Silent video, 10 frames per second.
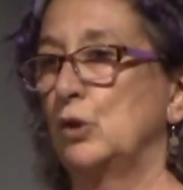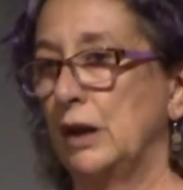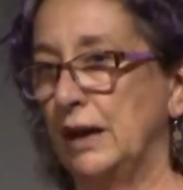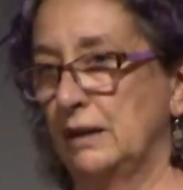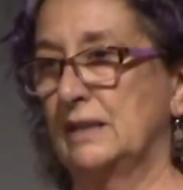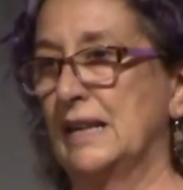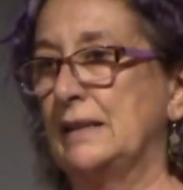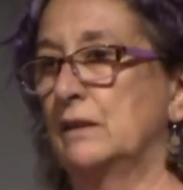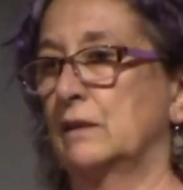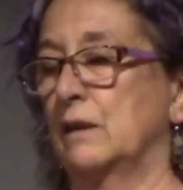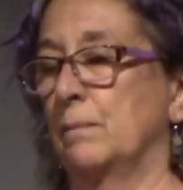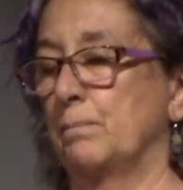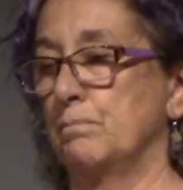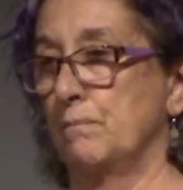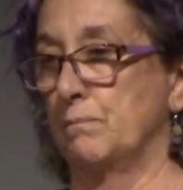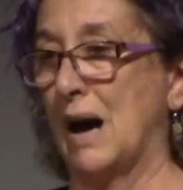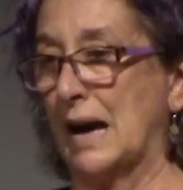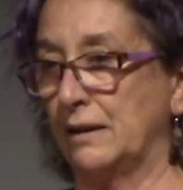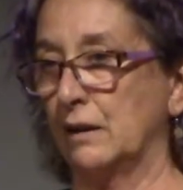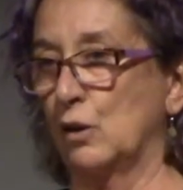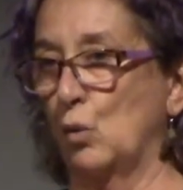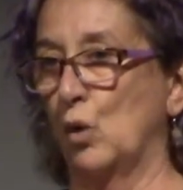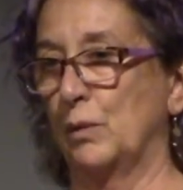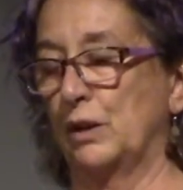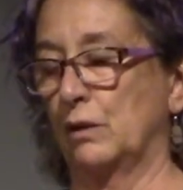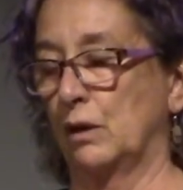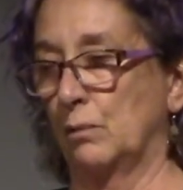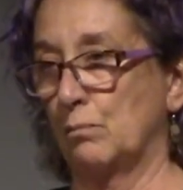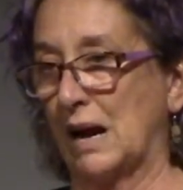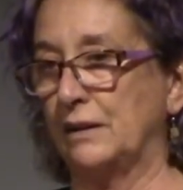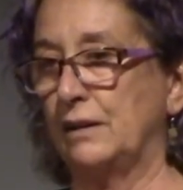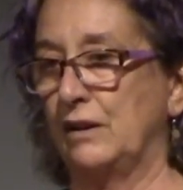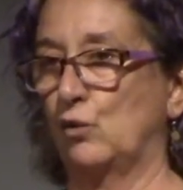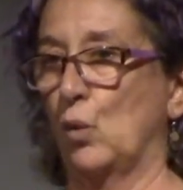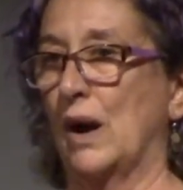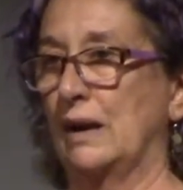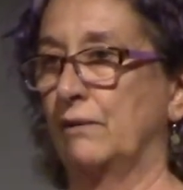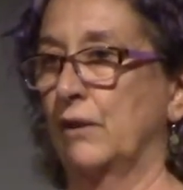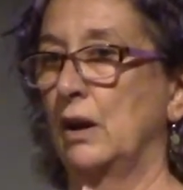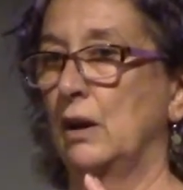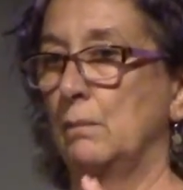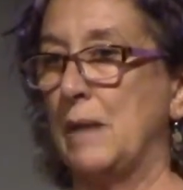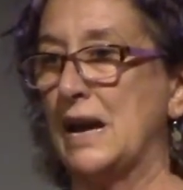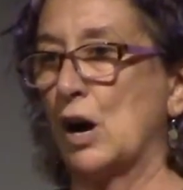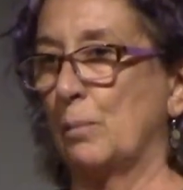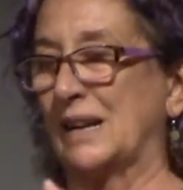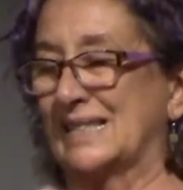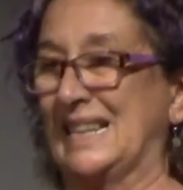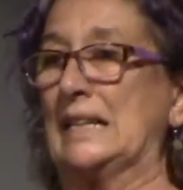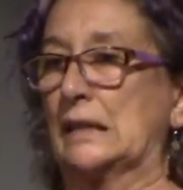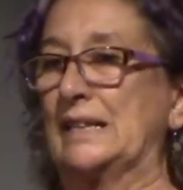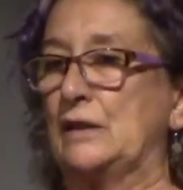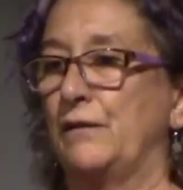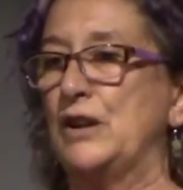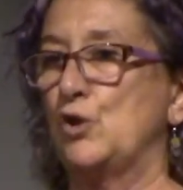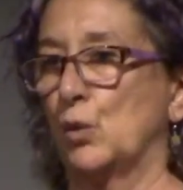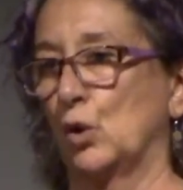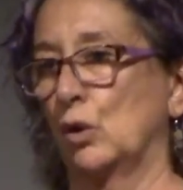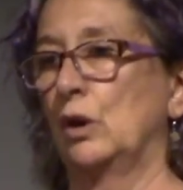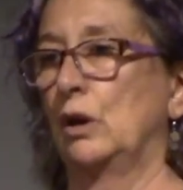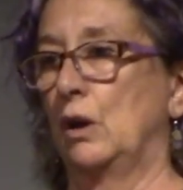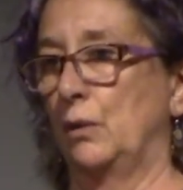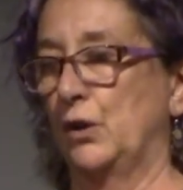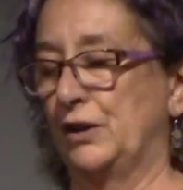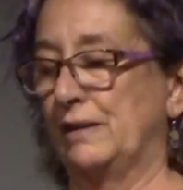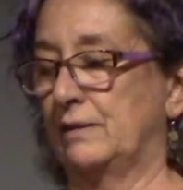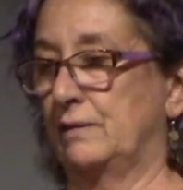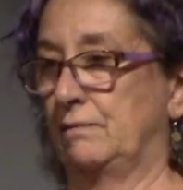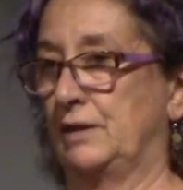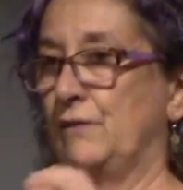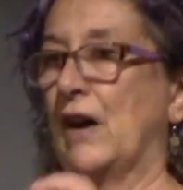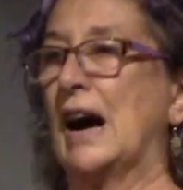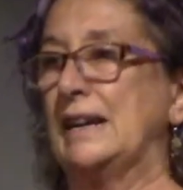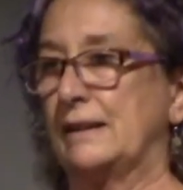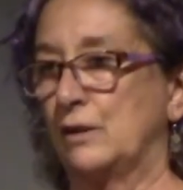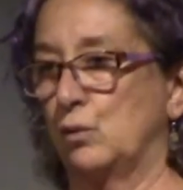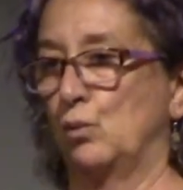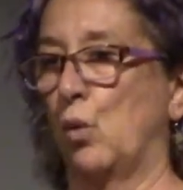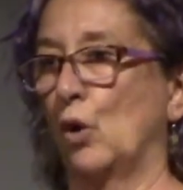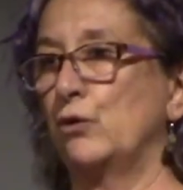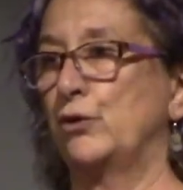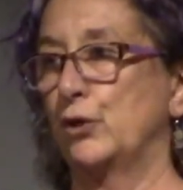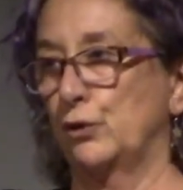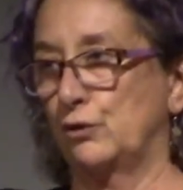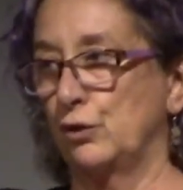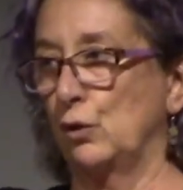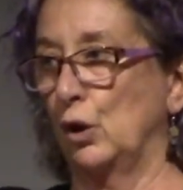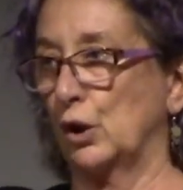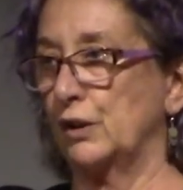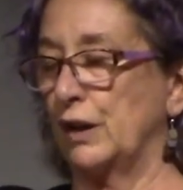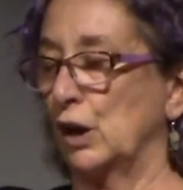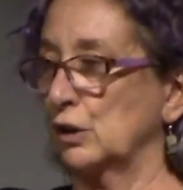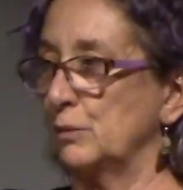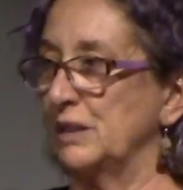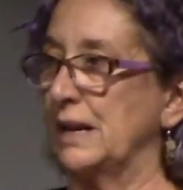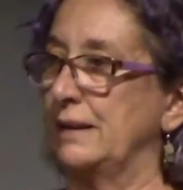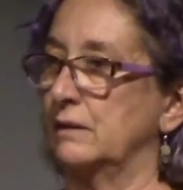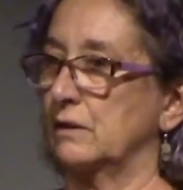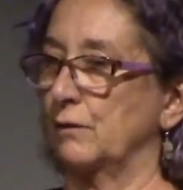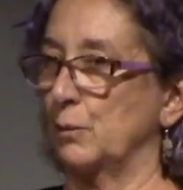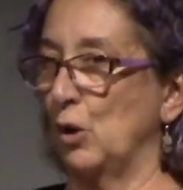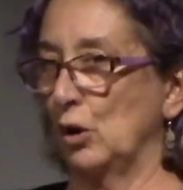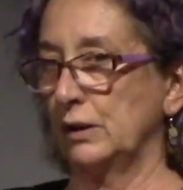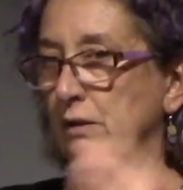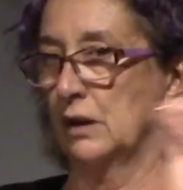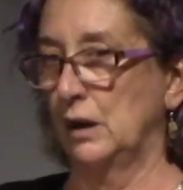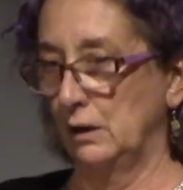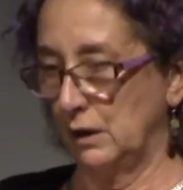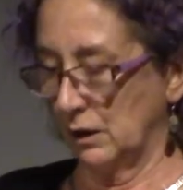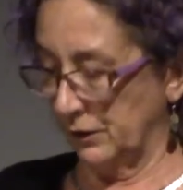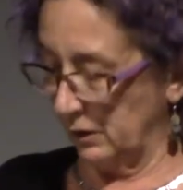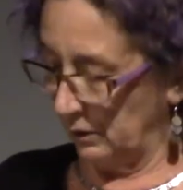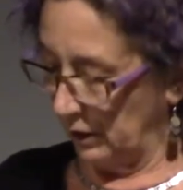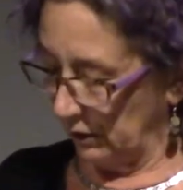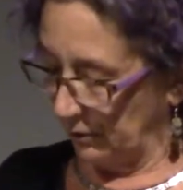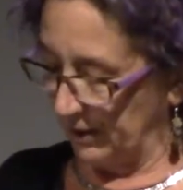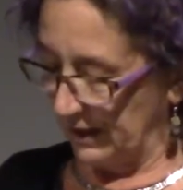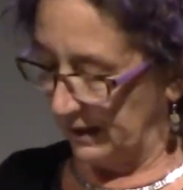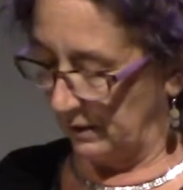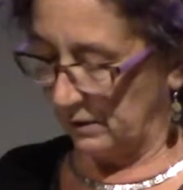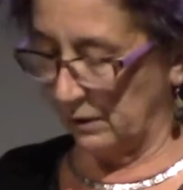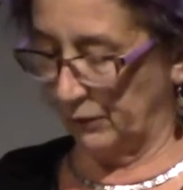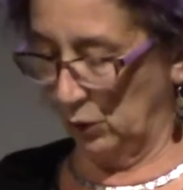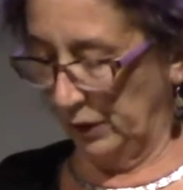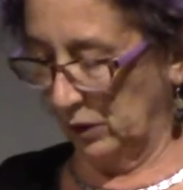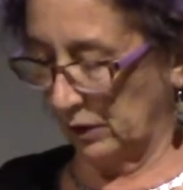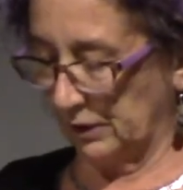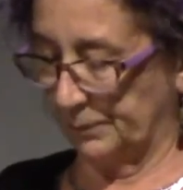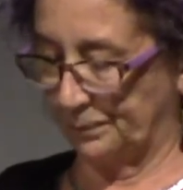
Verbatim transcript: In a sense, the man and the woman, the man and his wife, make up a single individual that is divided, wants to, to look at the ultimate ends of the polis, the other, the ultimate ends of the oikos.